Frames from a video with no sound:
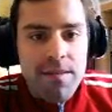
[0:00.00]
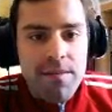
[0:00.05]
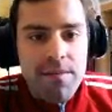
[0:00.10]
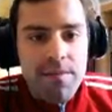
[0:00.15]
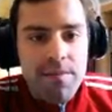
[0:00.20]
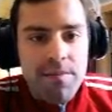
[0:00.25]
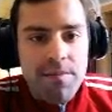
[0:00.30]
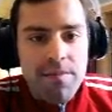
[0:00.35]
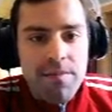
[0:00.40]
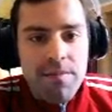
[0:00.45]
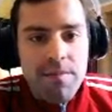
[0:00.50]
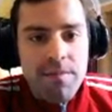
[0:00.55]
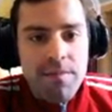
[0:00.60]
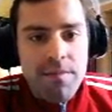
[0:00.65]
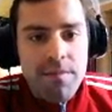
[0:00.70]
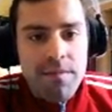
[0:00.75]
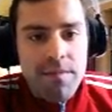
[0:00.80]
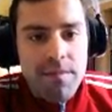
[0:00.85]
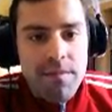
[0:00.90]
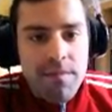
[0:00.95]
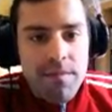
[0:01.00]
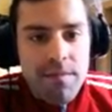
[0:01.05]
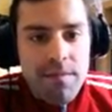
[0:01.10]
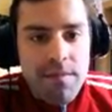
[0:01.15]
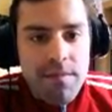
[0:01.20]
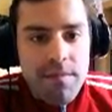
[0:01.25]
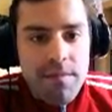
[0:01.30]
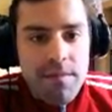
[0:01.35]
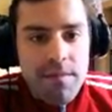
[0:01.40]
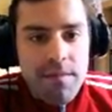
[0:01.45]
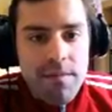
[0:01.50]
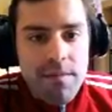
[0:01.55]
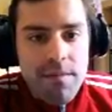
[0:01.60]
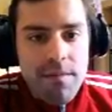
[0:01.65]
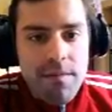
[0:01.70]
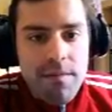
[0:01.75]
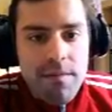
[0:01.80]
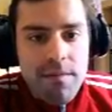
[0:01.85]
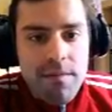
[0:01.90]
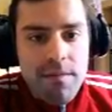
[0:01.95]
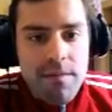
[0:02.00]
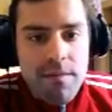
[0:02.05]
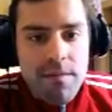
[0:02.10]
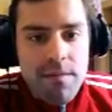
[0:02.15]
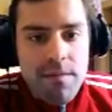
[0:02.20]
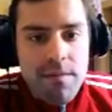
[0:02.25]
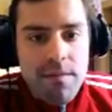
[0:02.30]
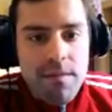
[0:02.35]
No one is speaking in this clip.